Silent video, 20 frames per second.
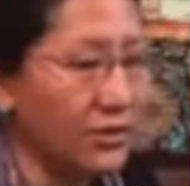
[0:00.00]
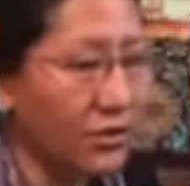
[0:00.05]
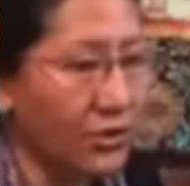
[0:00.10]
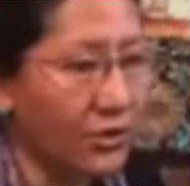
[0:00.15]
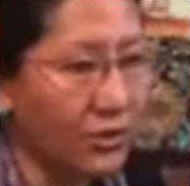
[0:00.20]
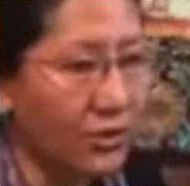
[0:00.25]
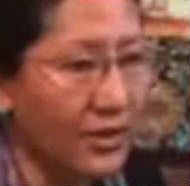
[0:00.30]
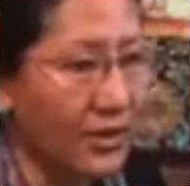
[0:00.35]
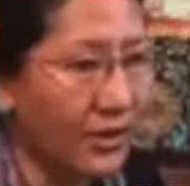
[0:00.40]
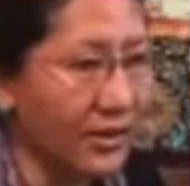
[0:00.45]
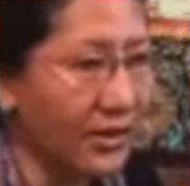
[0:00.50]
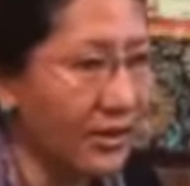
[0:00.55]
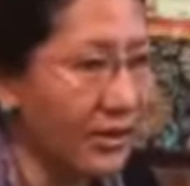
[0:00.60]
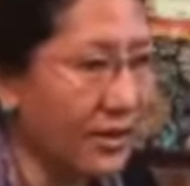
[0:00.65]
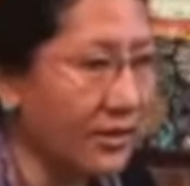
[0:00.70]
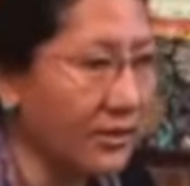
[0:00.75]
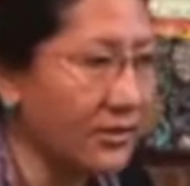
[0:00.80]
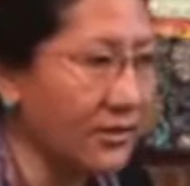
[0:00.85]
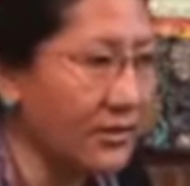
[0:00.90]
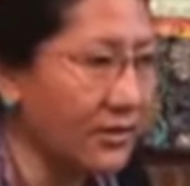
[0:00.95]
talking
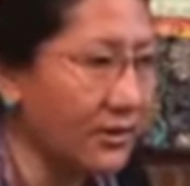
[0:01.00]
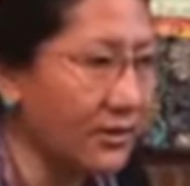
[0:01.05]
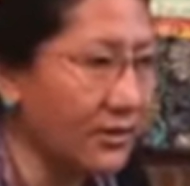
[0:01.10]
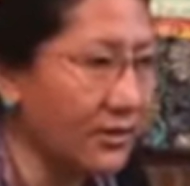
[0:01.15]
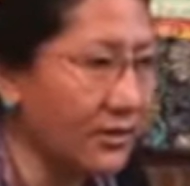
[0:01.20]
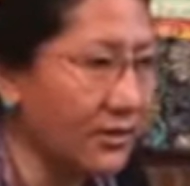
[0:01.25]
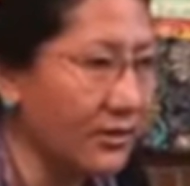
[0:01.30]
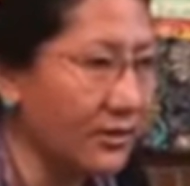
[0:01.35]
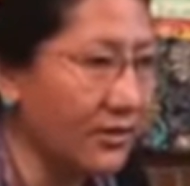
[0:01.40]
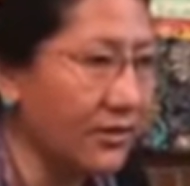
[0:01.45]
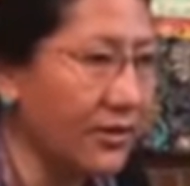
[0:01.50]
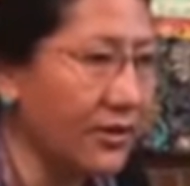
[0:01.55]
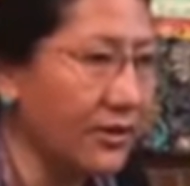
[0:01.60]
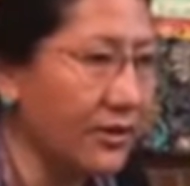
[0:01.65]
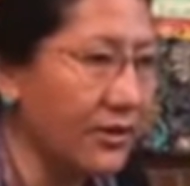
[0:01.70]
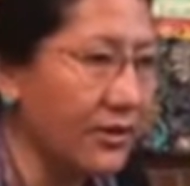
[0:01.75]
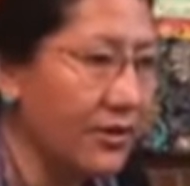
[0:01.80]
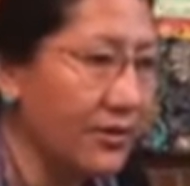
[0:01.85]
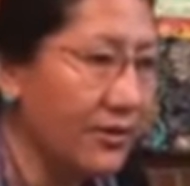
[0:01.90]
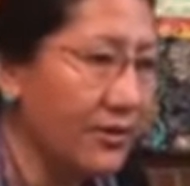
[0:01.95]
is that
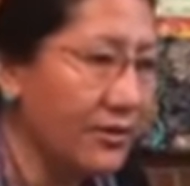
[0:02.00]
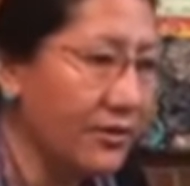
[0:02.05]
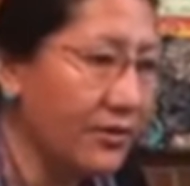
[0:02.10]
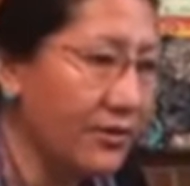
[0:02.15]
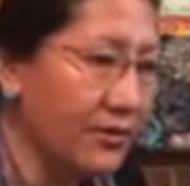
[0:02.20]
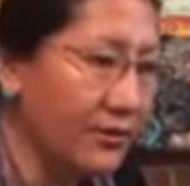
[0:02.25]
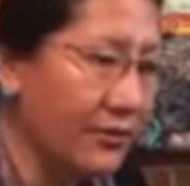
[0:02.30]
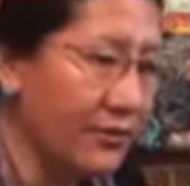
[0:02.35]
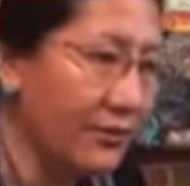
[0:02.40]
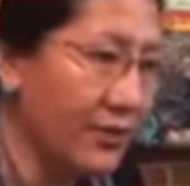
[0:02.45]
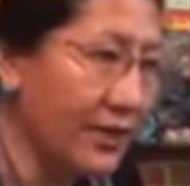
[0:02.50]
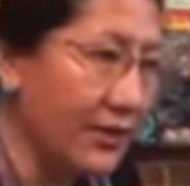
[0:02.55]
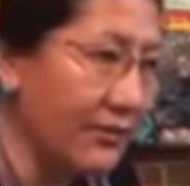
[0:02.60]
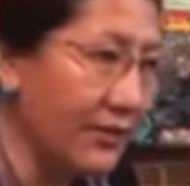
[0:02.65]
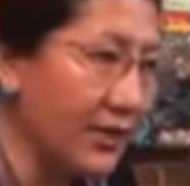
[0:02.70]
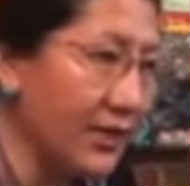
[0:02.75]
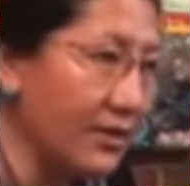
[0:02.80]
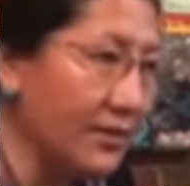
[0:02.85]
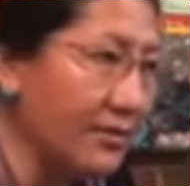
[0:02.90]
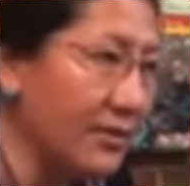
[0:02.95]
the 5
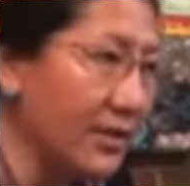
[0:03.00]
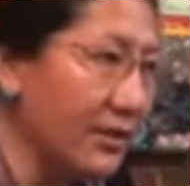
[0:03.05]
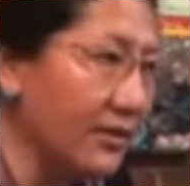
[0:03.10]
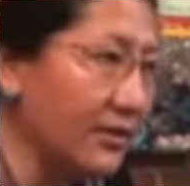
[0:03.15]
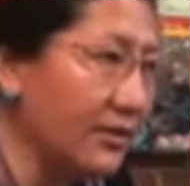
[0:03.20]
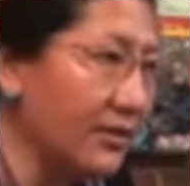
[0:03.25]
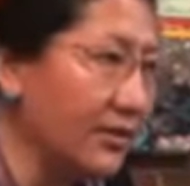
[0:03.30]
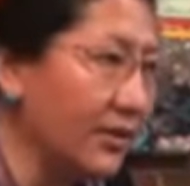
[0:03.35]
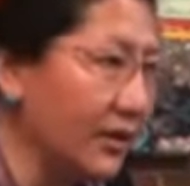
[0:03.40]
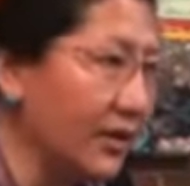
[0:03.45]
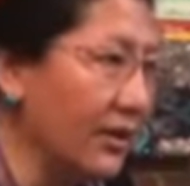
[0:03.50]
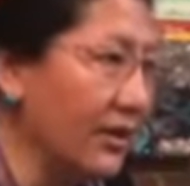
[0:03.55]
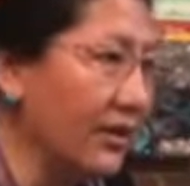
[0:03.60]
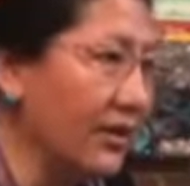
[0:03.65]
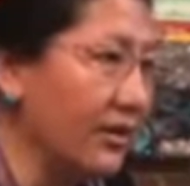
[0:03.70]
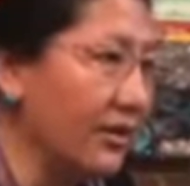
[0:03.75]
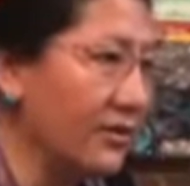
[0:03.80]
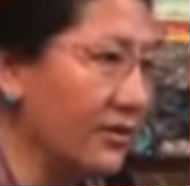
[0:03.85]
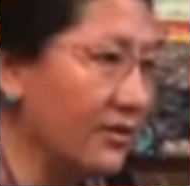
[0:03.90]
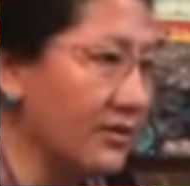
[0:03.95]
element
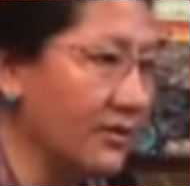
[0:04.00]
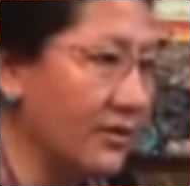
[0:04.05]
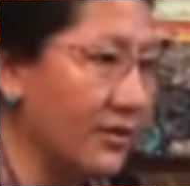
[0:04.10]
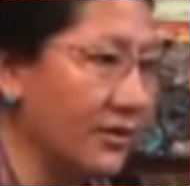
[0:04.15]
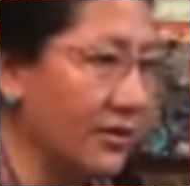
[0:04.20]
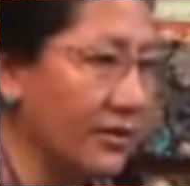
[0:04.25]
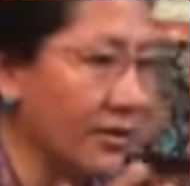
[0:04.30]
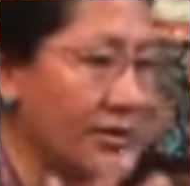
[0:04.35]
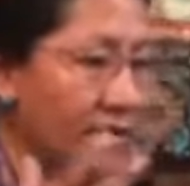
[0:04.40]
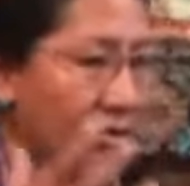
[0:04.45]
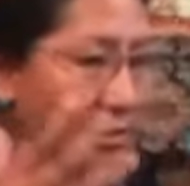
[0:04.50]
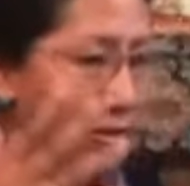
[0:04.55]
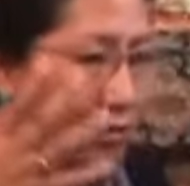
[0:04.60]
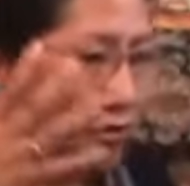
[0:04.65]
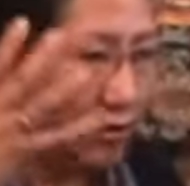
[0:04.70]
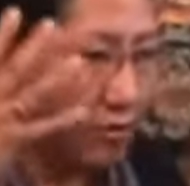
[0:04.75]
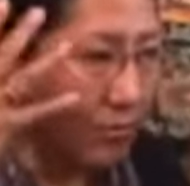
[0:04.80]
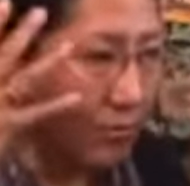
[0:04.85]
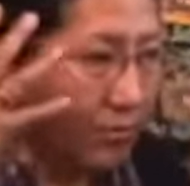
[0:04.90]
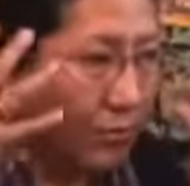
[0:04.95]
is
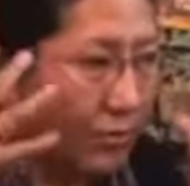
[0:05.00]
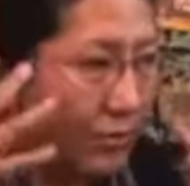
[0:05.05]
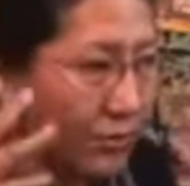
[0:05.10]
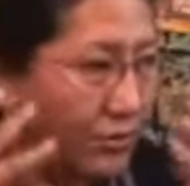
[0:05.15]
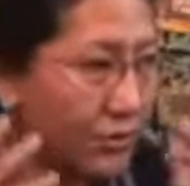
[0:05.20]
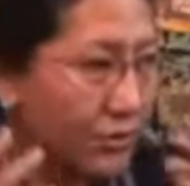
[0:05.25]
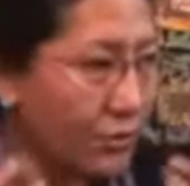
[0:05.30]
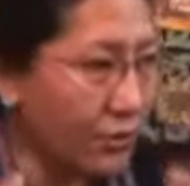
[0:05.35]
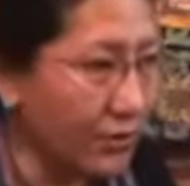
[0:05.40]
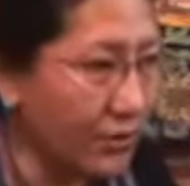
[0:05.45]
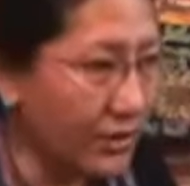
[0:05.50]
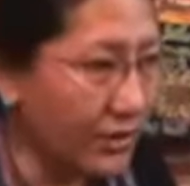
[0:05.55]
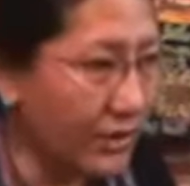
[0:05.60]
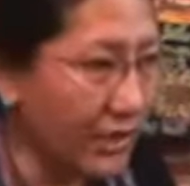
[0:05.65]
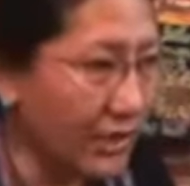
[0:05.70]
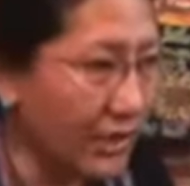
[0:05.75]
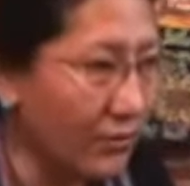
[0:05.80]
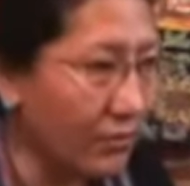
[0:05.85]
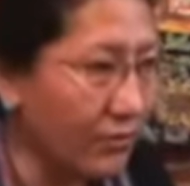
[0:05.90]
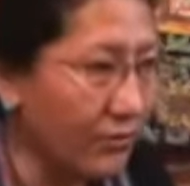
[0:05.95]
composed with
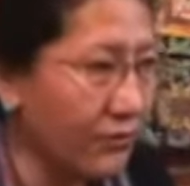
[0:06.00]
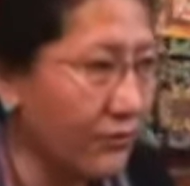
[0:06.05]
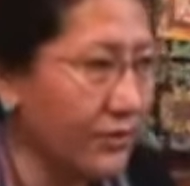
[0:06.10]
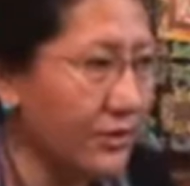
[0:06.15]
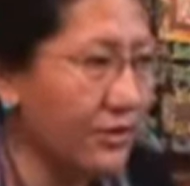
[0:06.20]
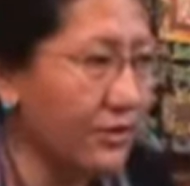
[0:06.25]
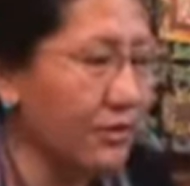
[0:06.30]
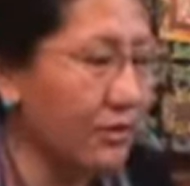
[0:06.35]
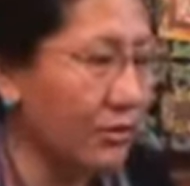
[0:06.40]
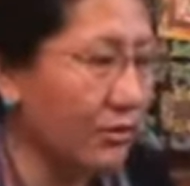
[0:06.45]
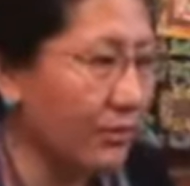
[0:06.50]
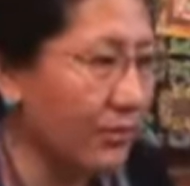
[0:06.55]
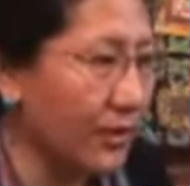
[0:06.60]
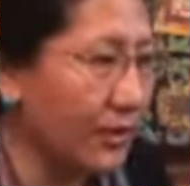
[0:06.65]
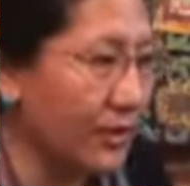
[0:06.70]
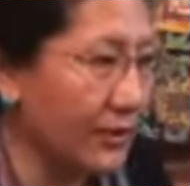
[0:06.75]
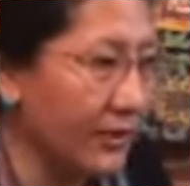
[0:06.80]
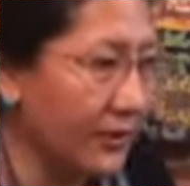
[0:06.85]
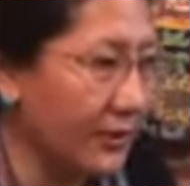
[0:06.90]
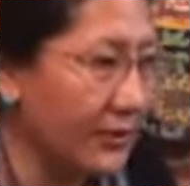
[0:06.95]
our physical
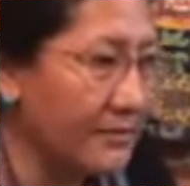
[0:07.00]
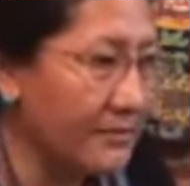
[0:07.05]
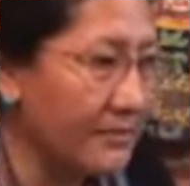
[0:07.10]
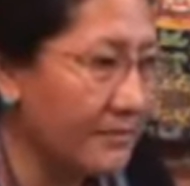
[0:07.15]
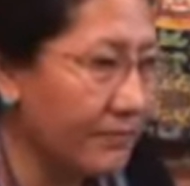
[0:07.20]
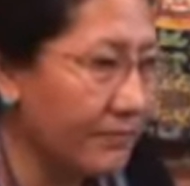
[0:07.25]
body,